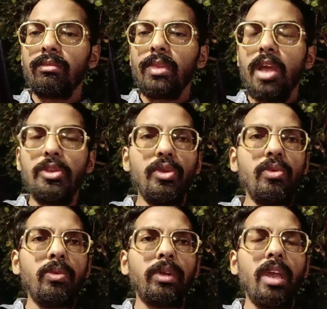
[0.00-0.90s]
a
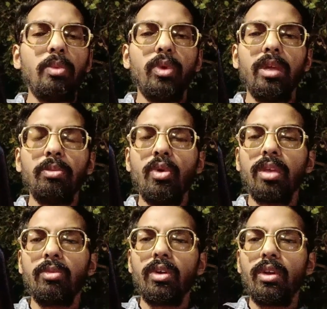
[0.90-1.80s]
new debuting
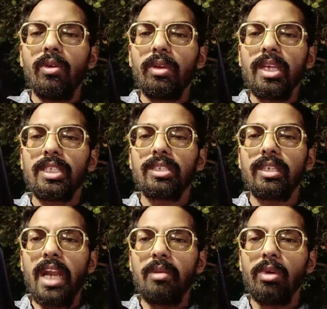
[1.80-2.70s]
Pokemon known as
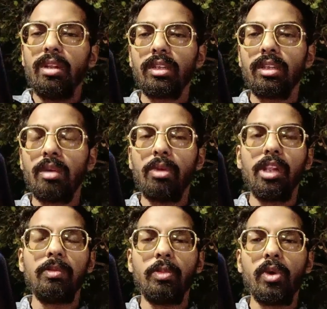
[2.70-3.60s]
Tadbulb, the
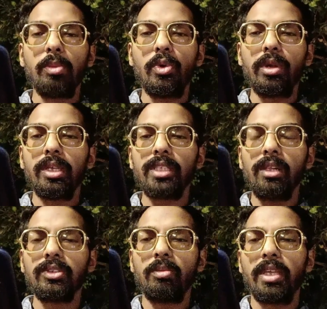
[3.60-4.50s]
bulb Pokemon, is
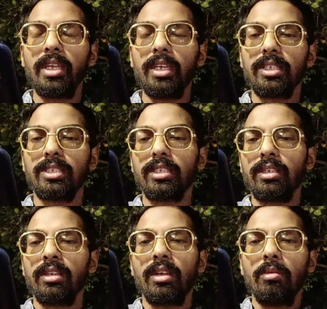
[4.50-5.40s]
also making its
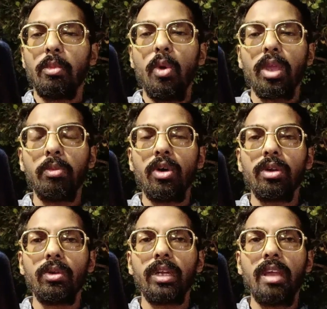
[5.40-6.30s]

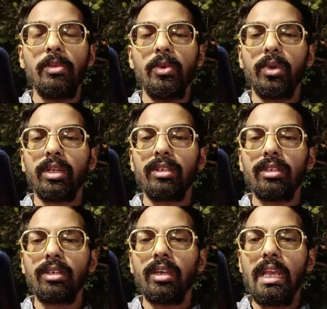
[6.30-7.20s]
Pokemon Go debut
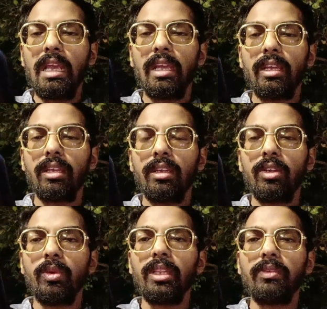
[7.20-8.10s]

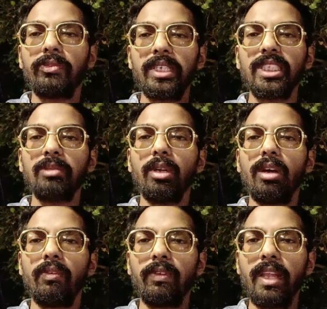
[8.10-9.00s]
during the
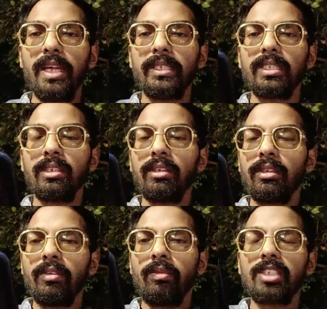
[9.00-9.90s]
Festival of Lights.
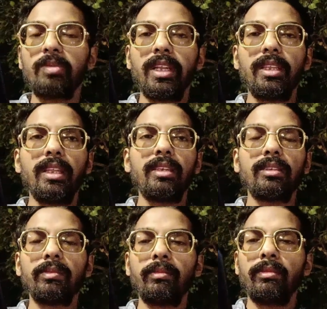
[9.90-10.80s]
What's better than
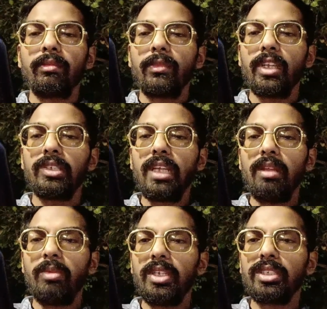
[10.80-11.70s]
the
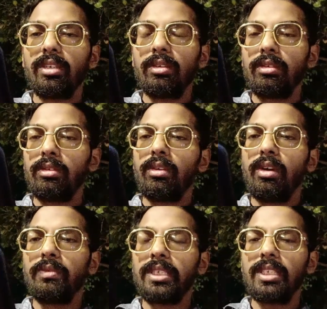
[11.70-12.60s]
celebration
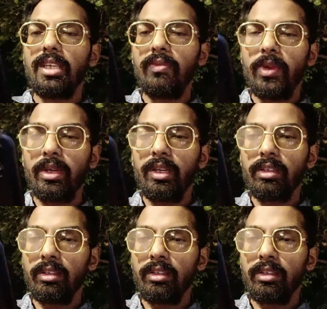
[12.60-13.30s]
of this event?